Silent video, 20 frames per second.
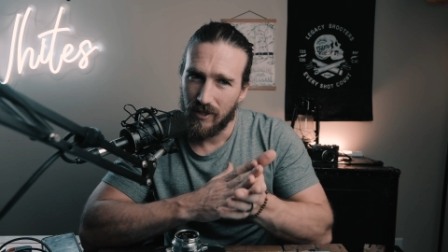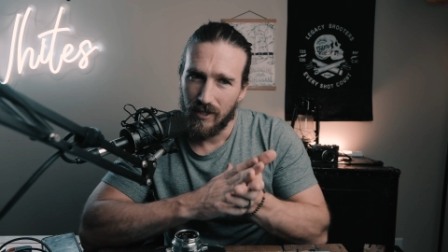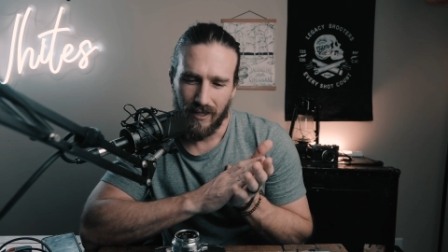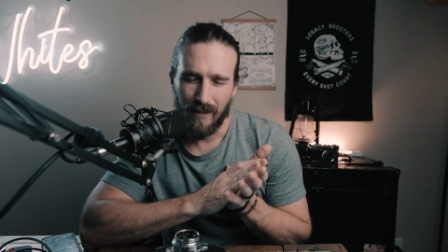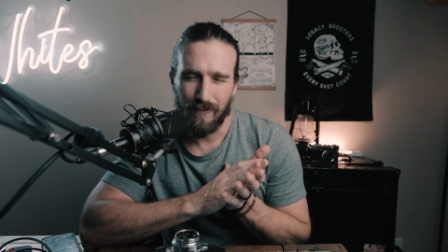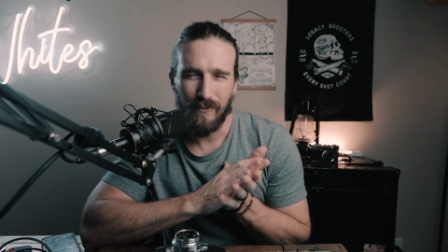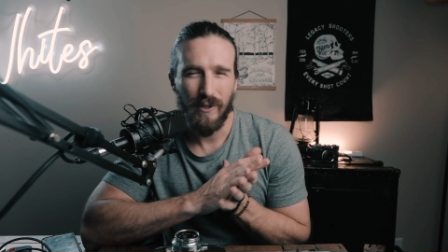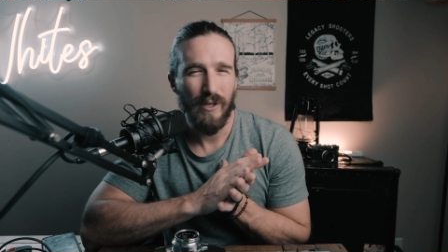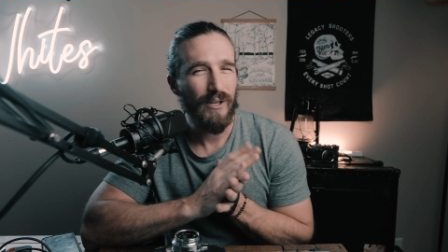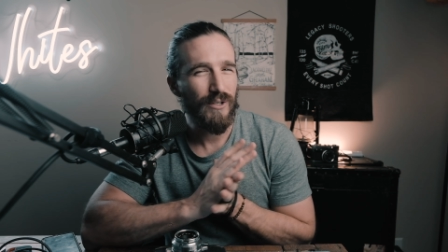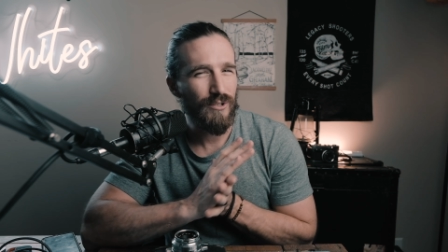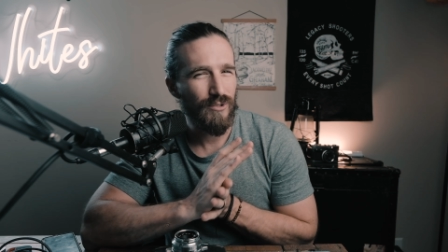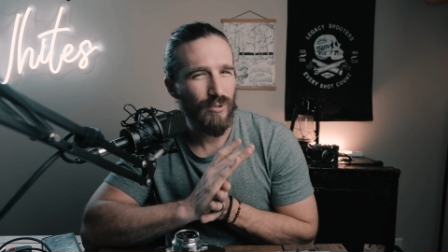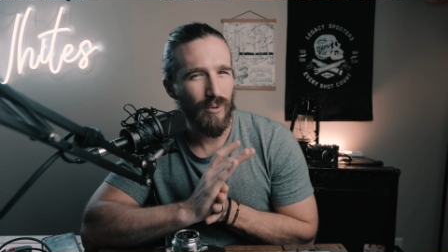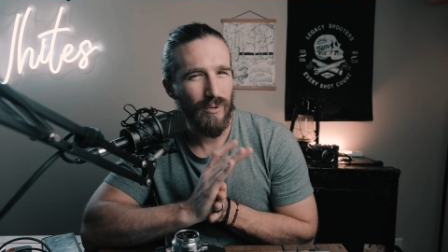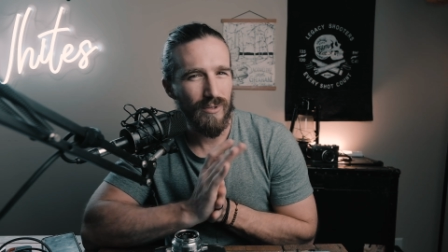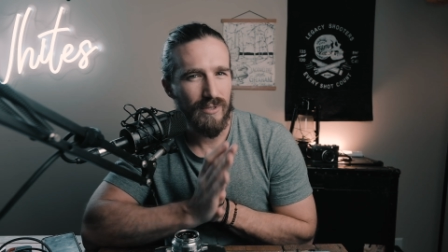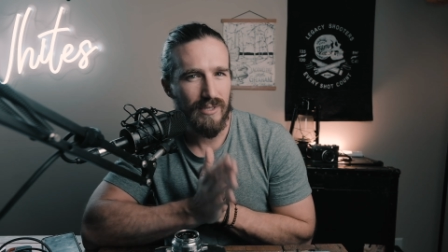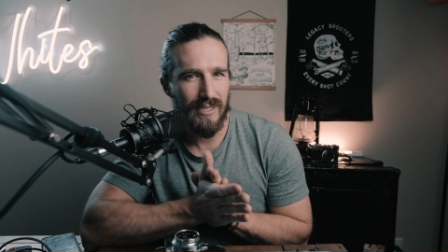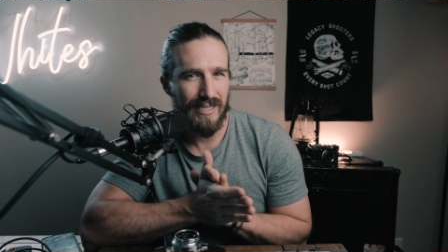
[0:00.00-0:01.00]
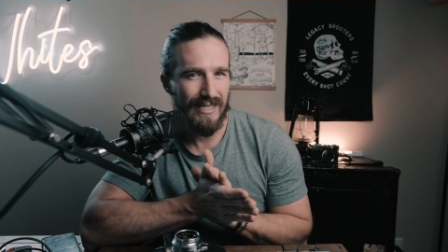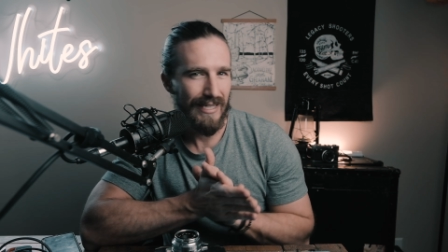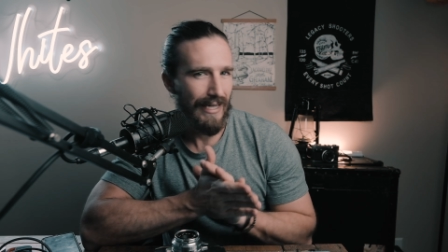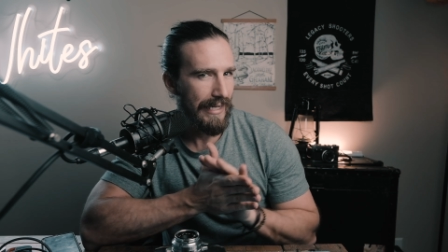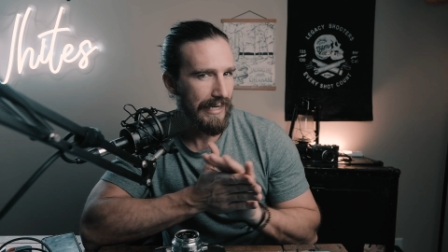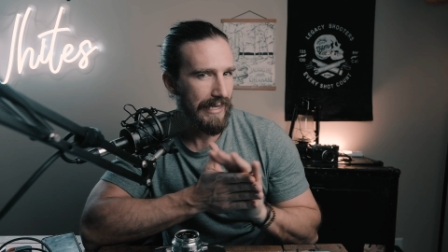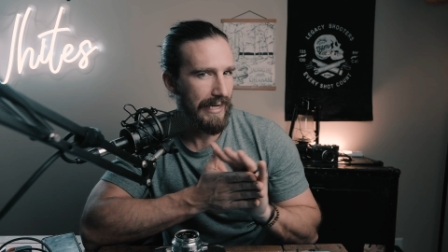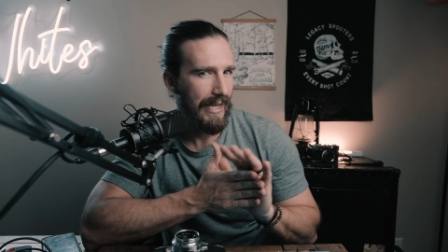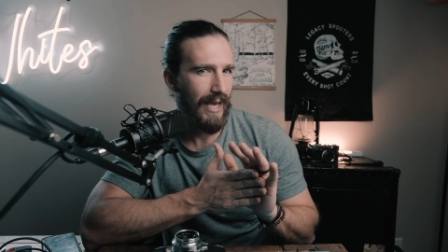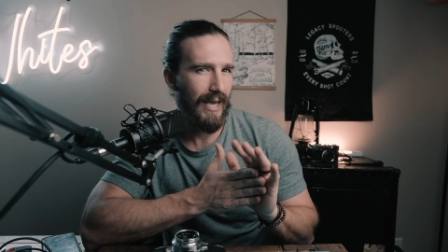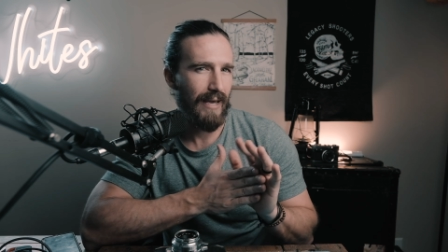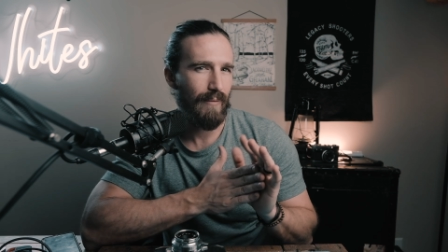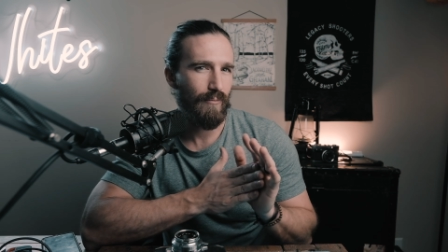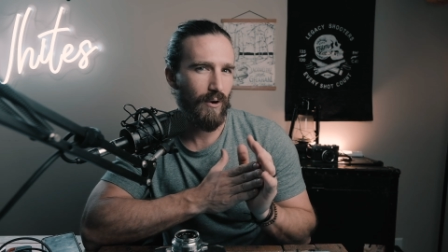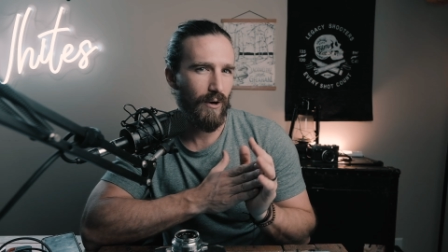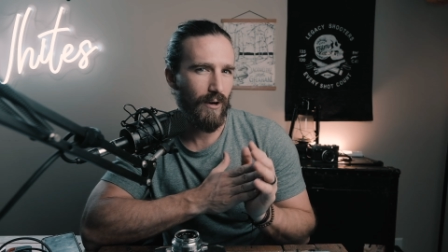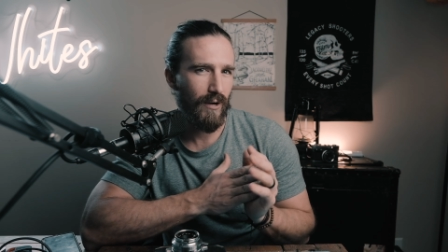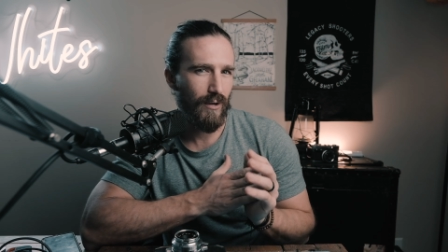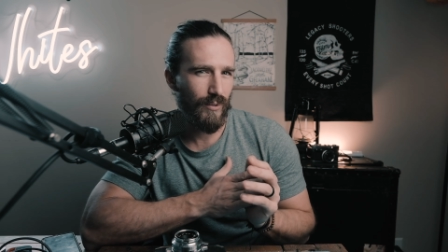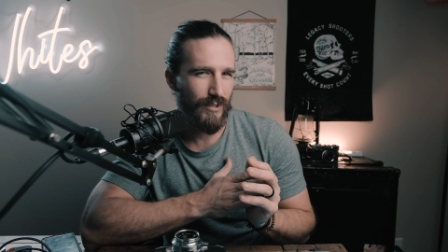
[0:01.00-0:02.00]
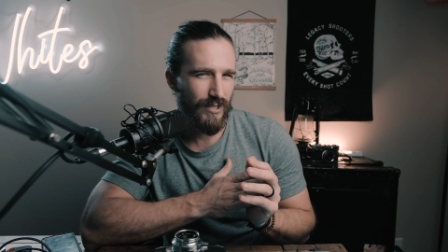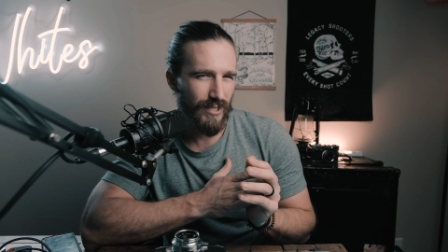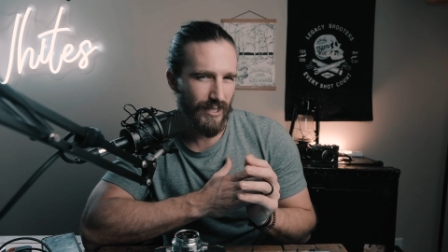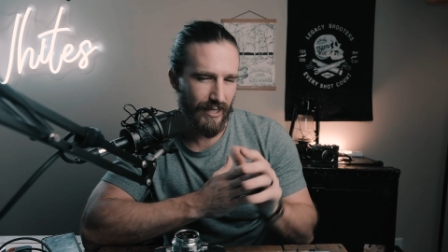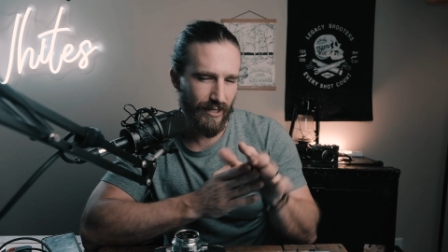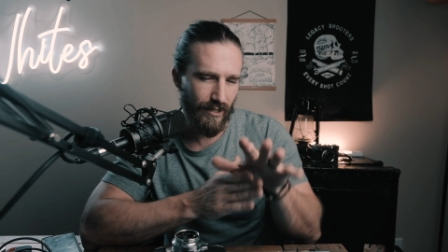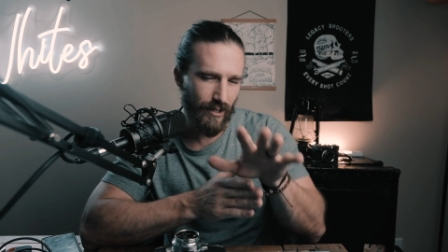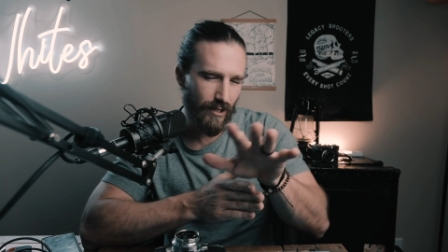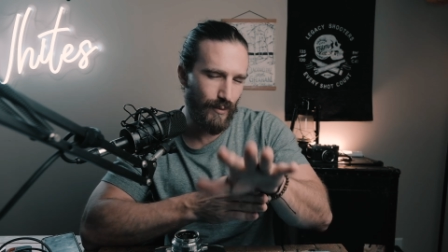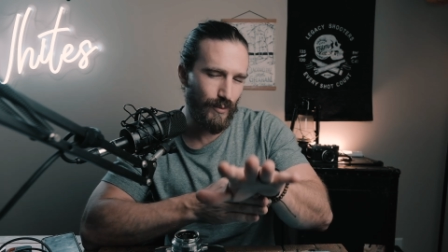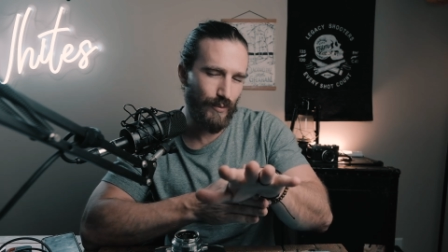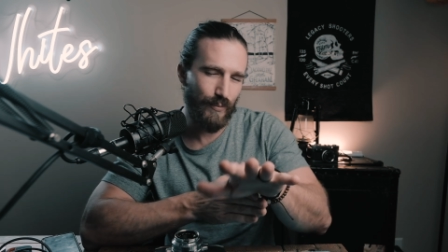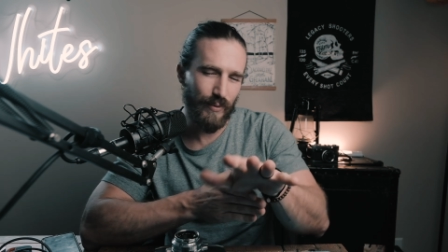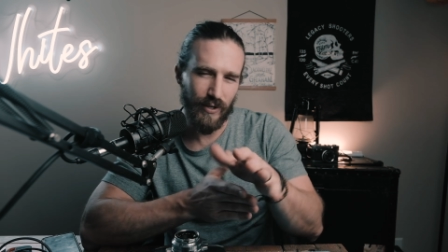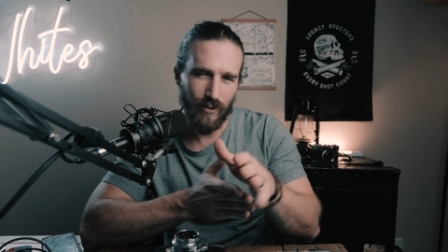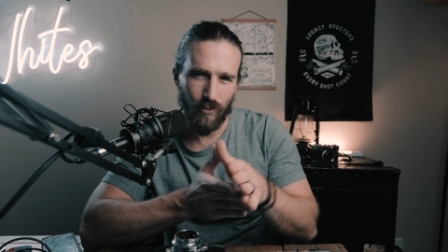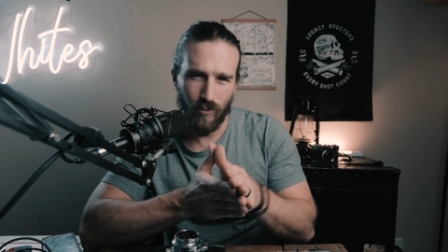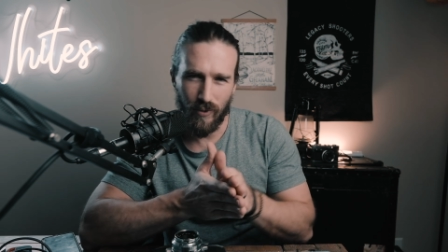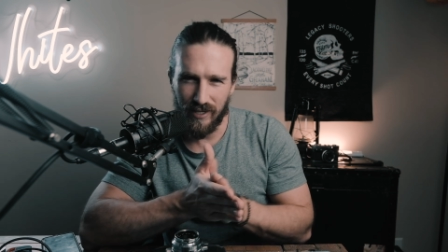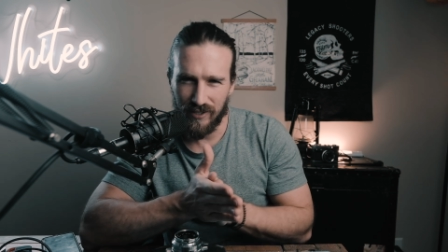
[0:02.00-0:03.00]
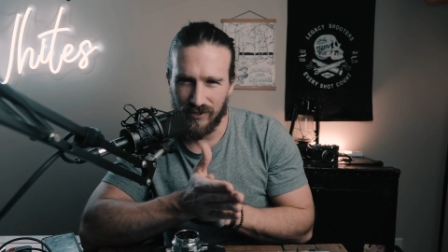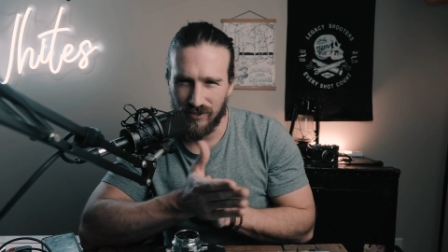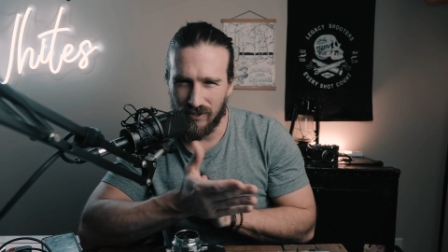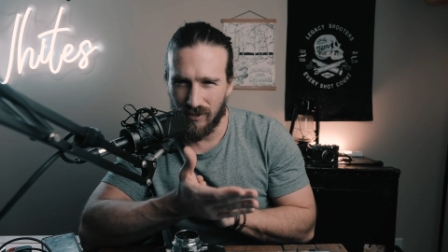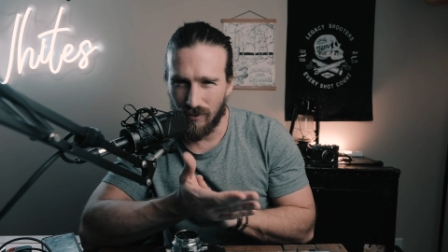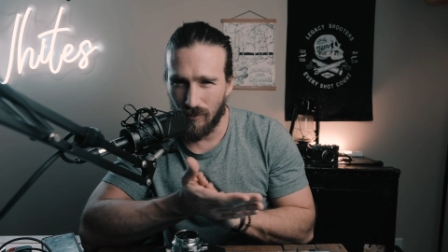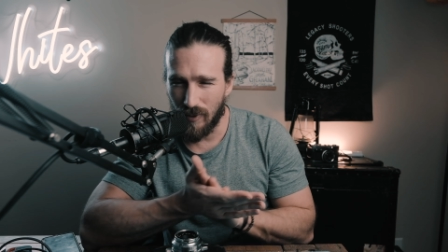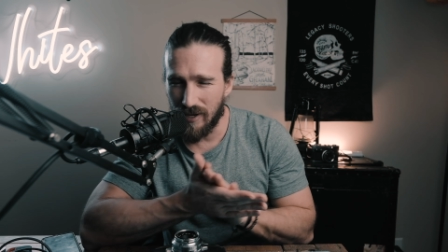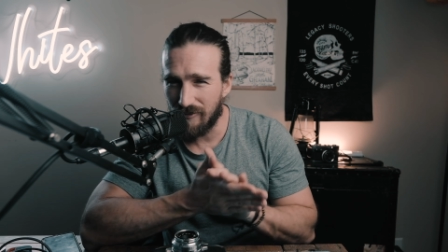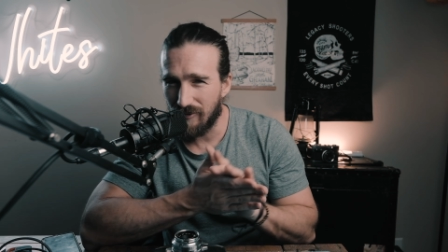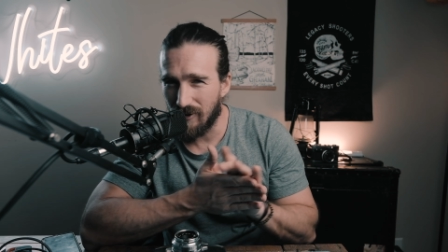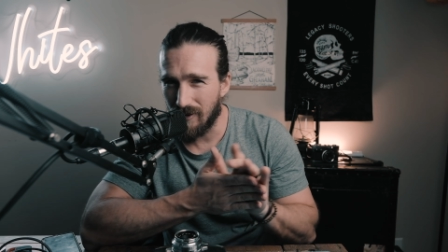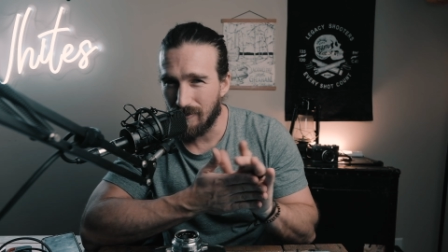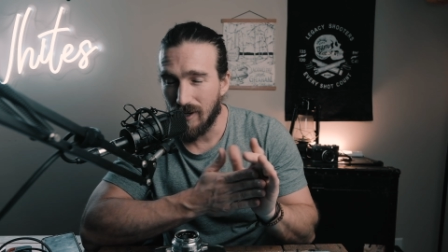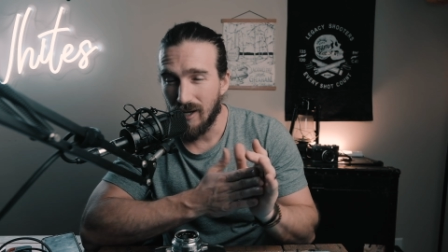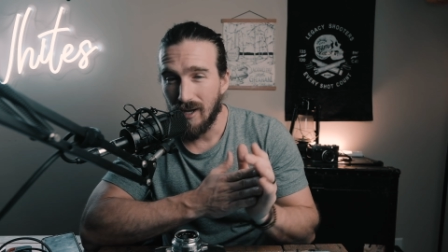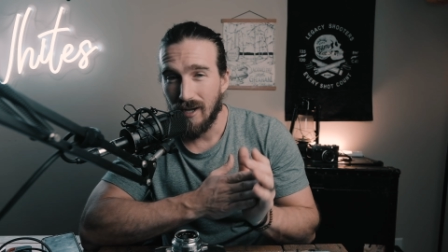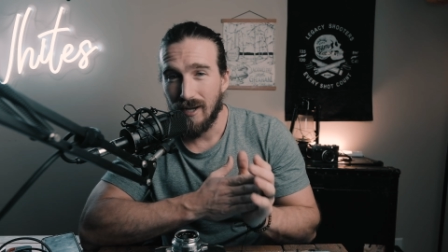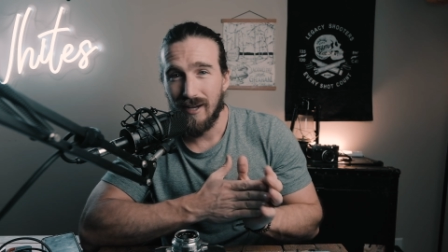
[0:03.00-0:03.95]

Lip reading: I'm looking towards the 10K mark, which I know I'm a bit a ways away from,